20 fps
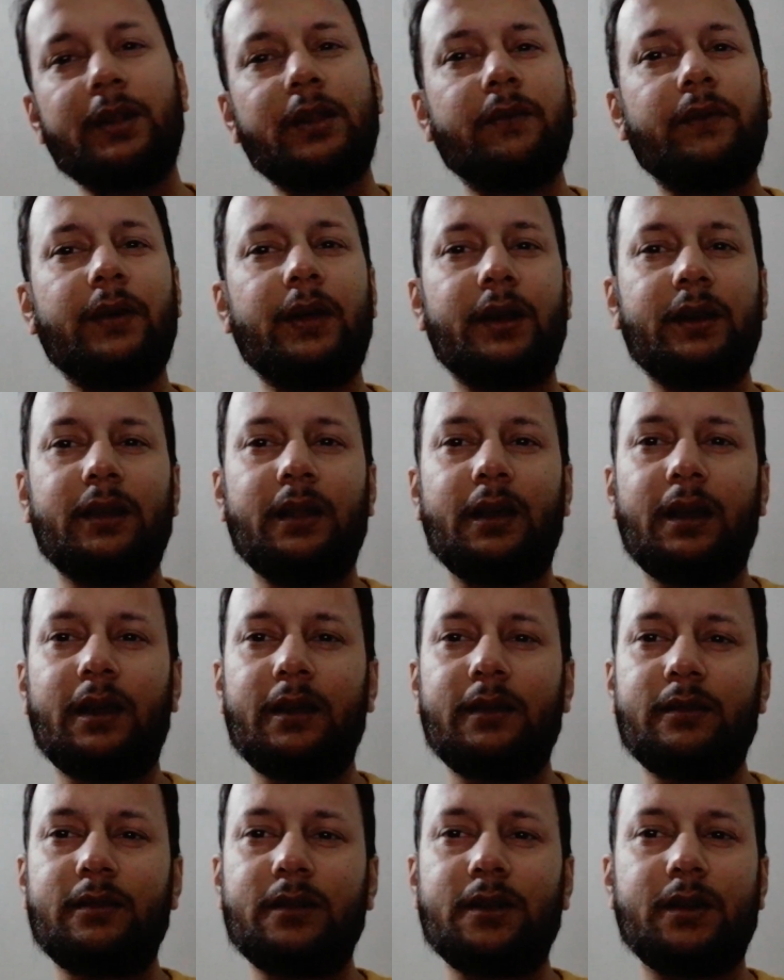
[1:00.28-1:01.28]
the fact
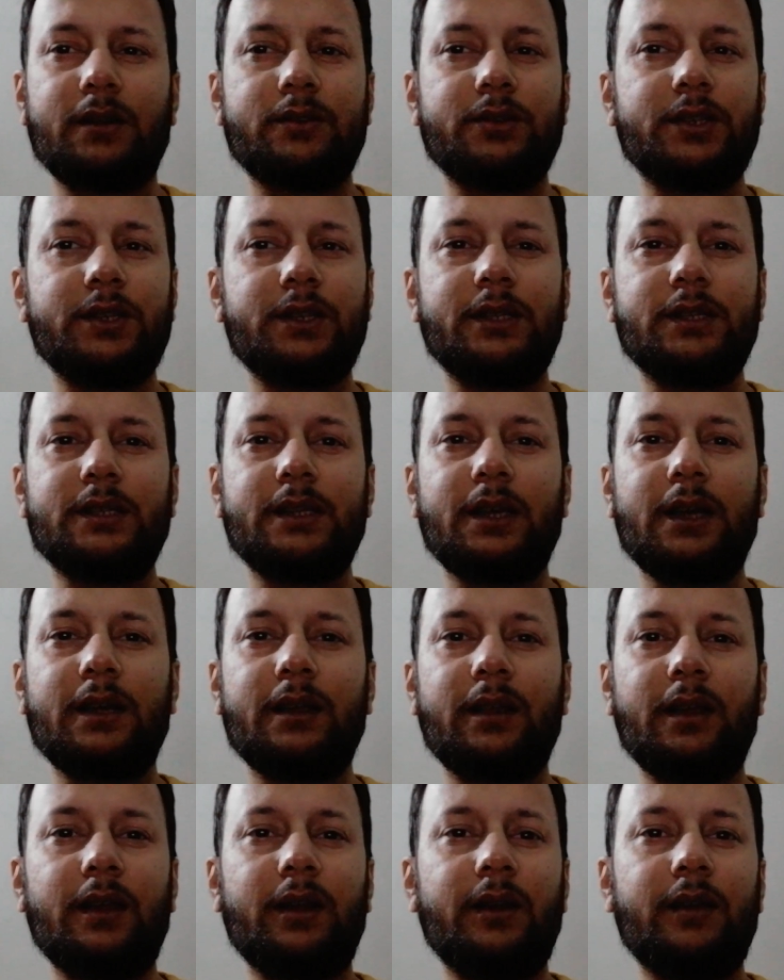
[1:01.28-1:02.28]
that she
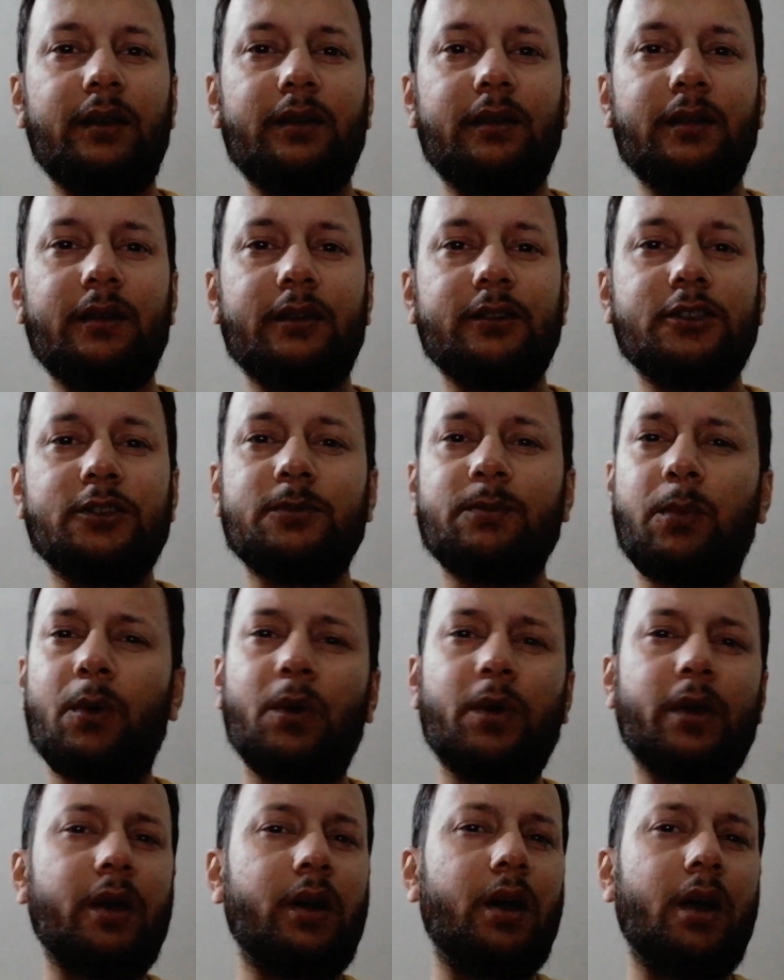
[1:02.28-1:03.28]
said it
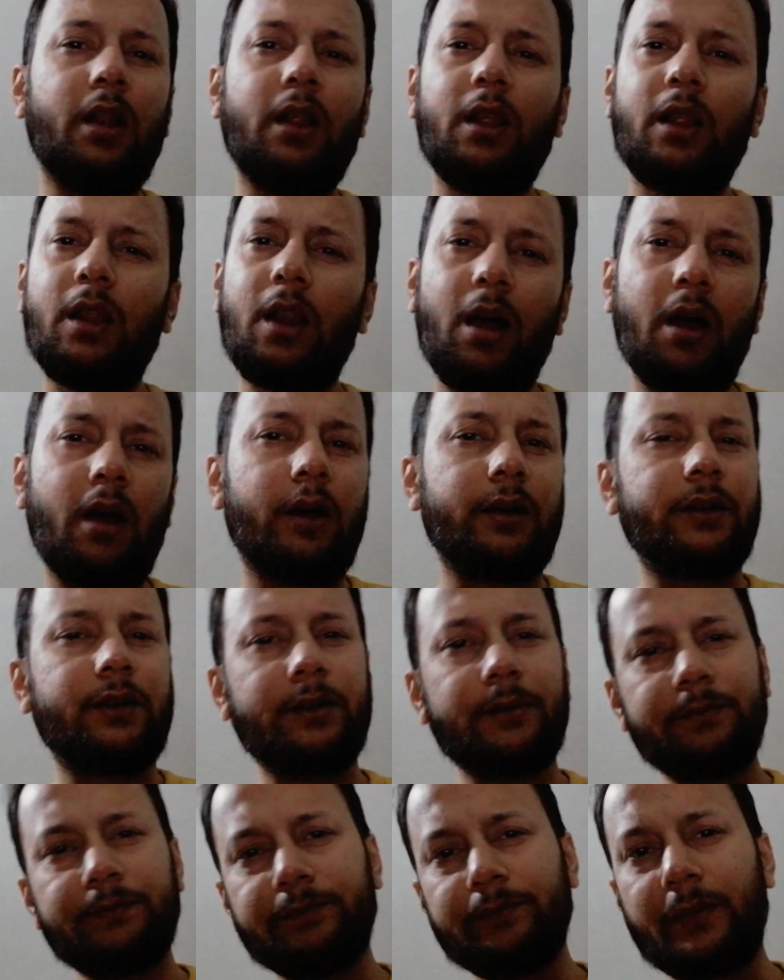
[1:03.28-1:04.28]
spoke a lot.
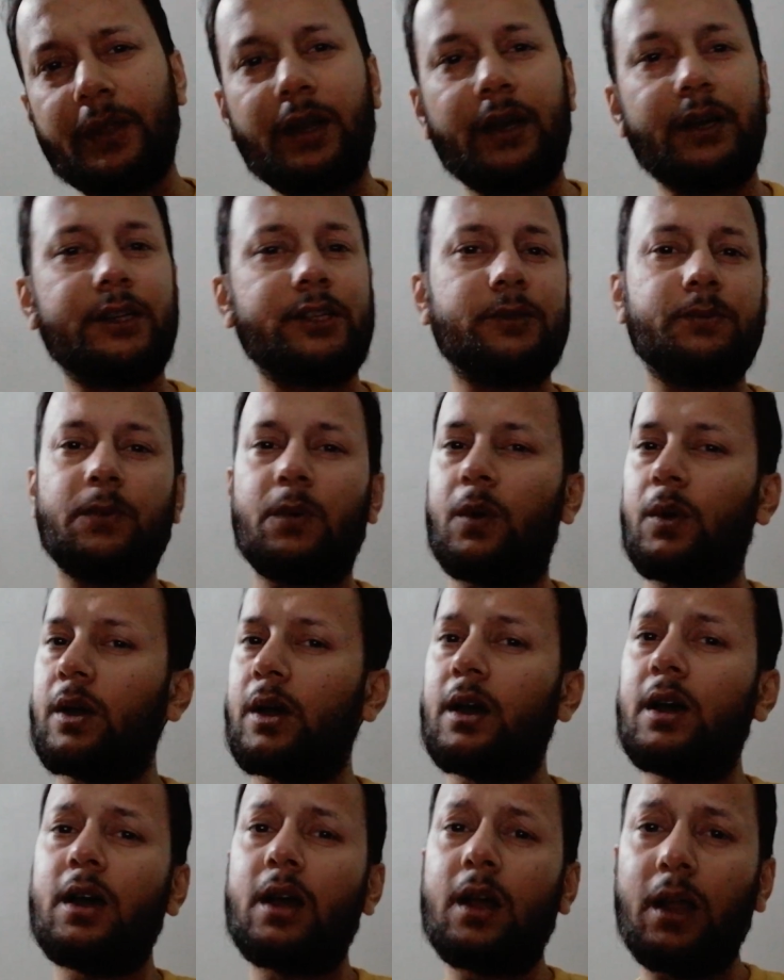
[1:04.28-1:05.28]
It spoke
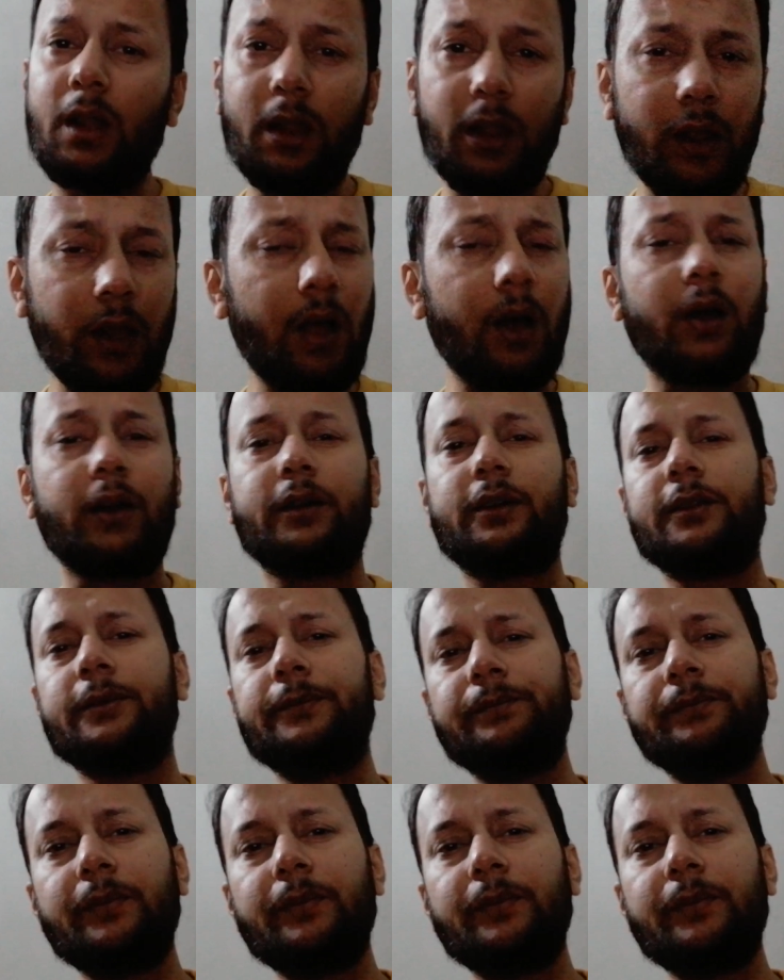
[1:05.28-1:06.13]
a lot.